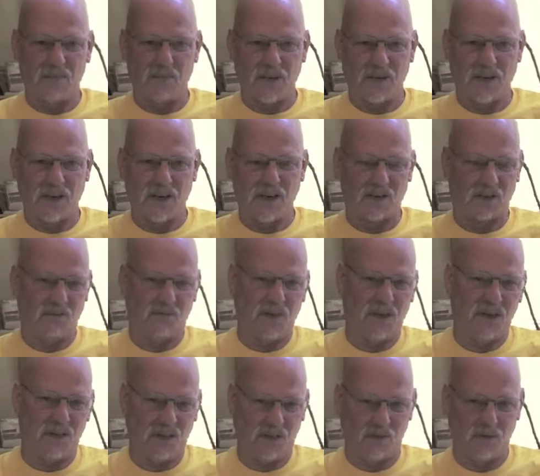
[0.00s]
but that doesn't
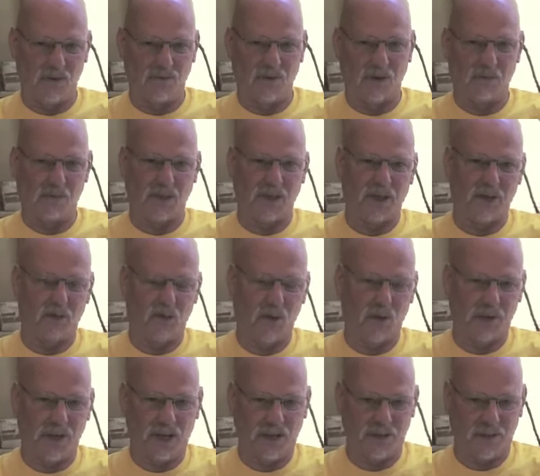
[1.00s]
mean that we've completely
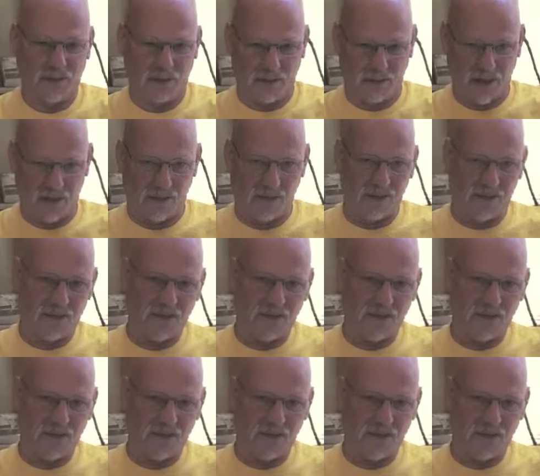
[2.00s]
ruled out that